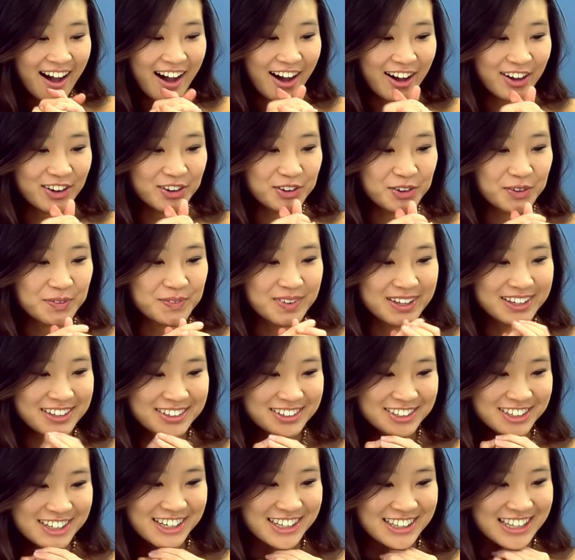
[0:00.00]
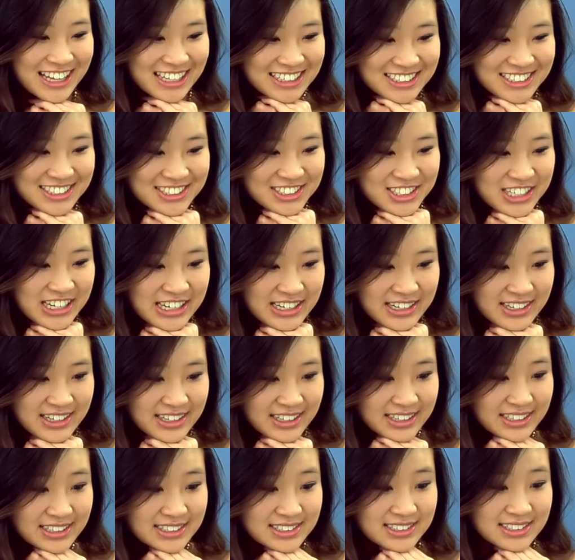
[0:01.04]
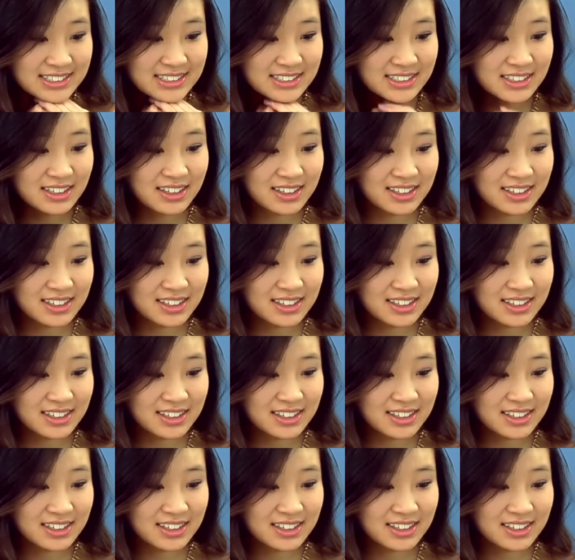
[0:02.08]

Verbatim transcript: oh my god, that's genius.